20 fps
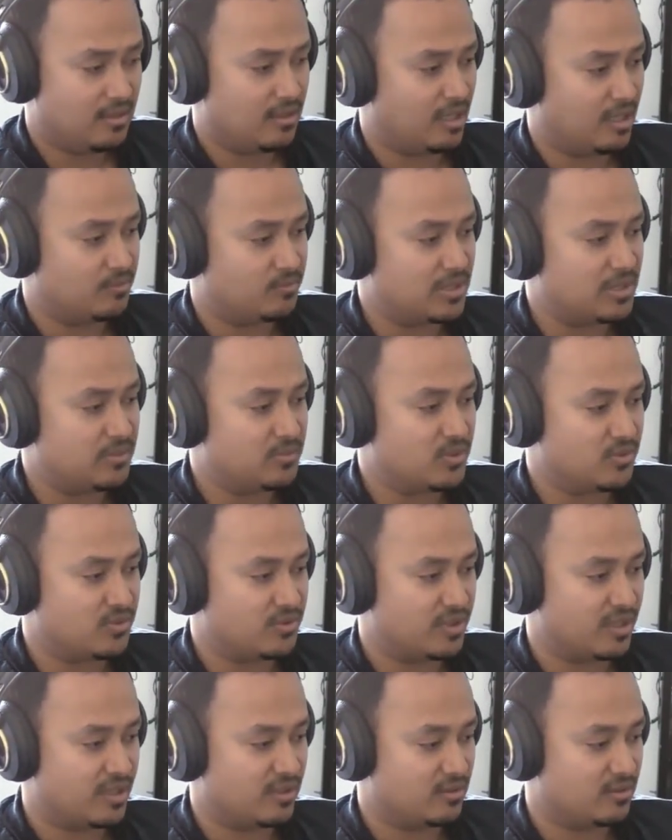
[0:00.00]
And people
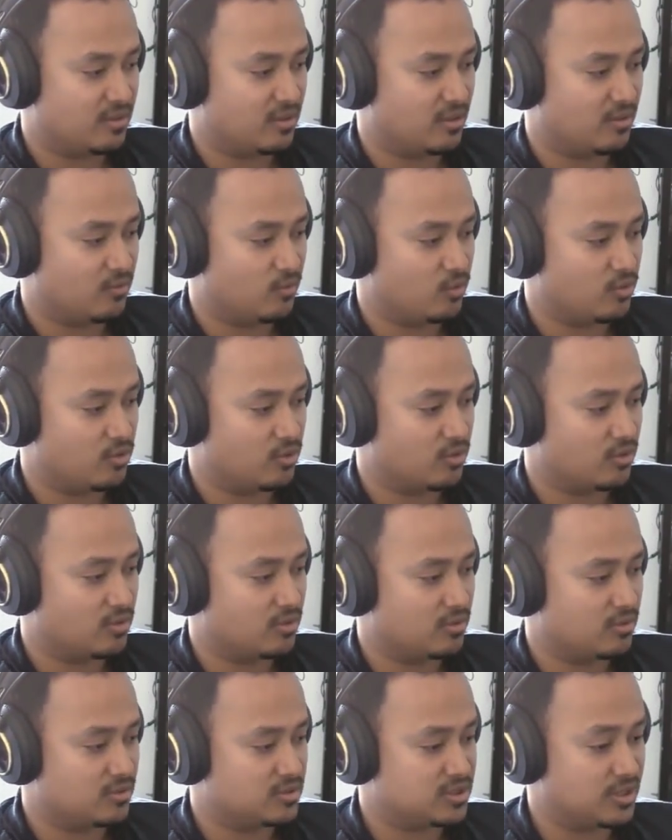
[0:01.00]
that uh, were
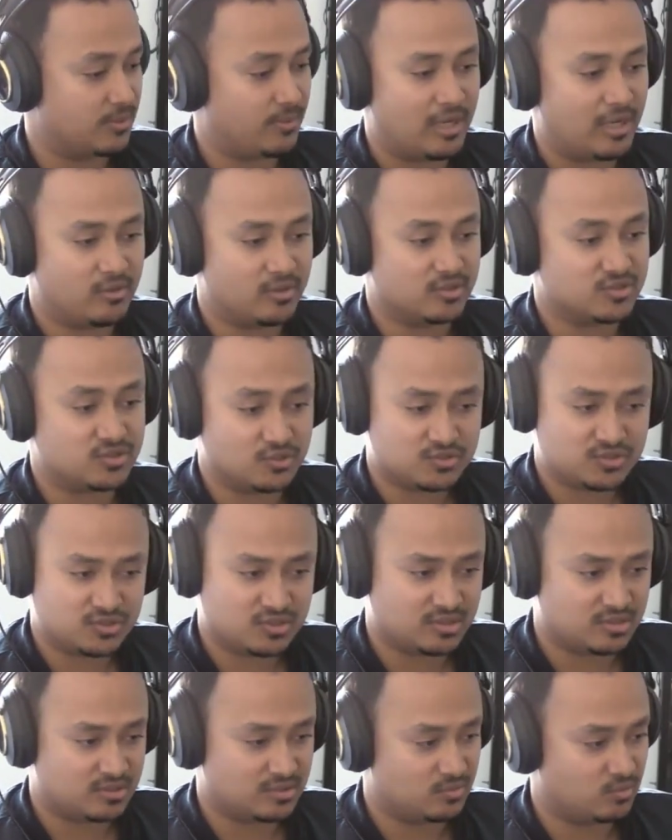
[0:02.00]
somehow
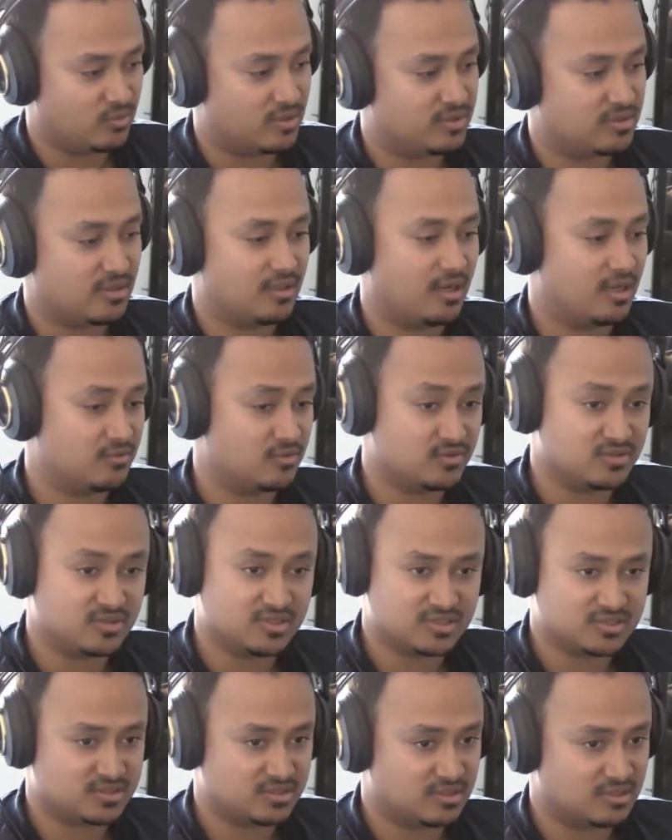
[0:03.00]
associated with either
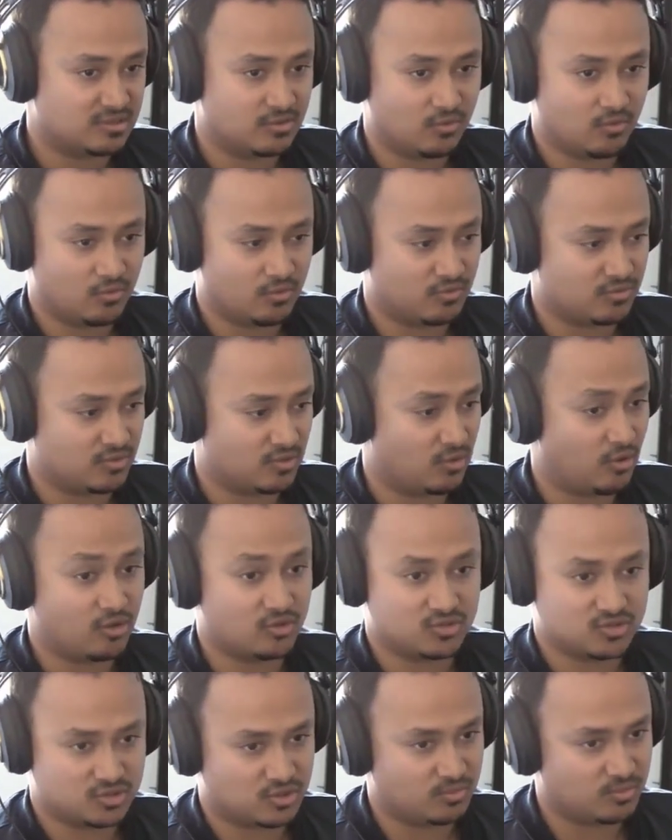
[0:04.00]
Disney or the
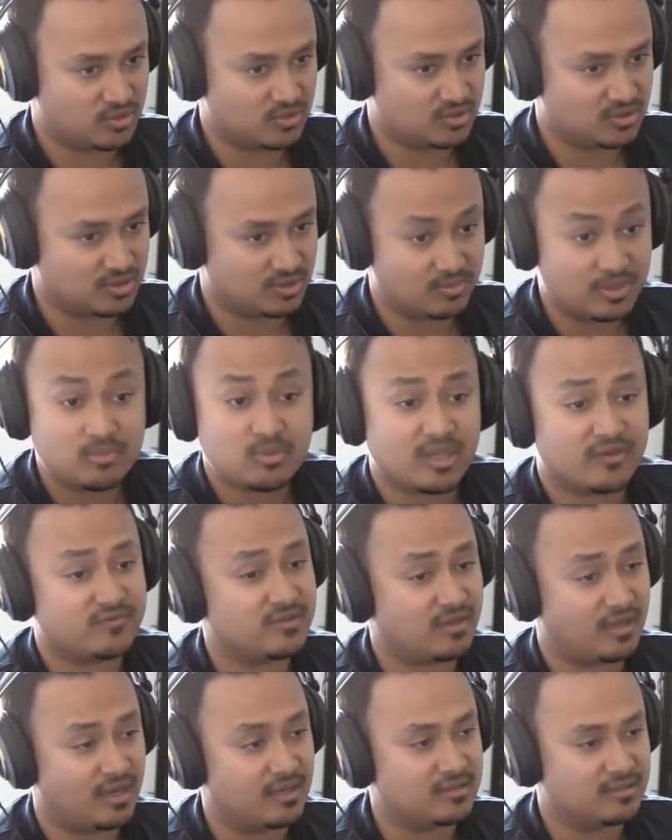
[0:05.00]
artist community, people
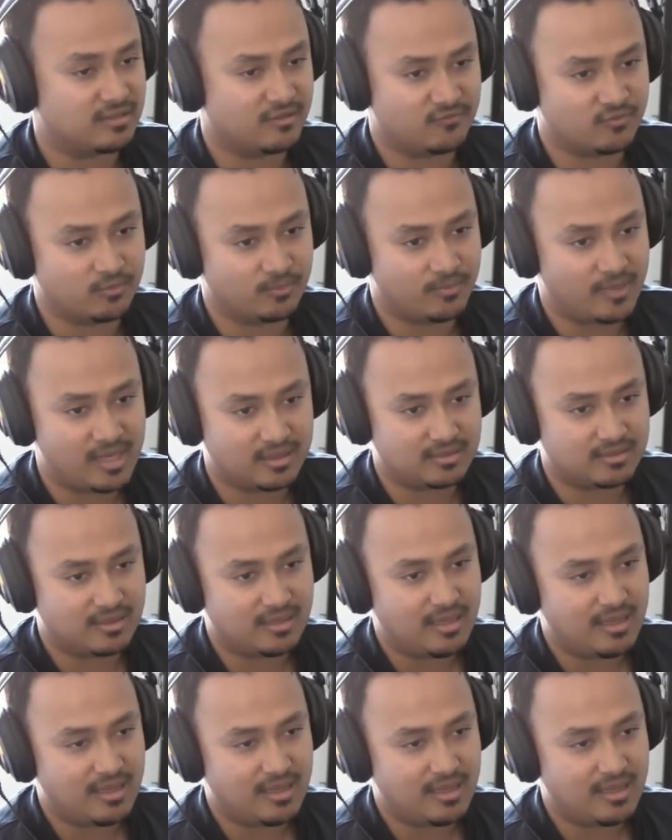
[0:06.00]
I've, i never met.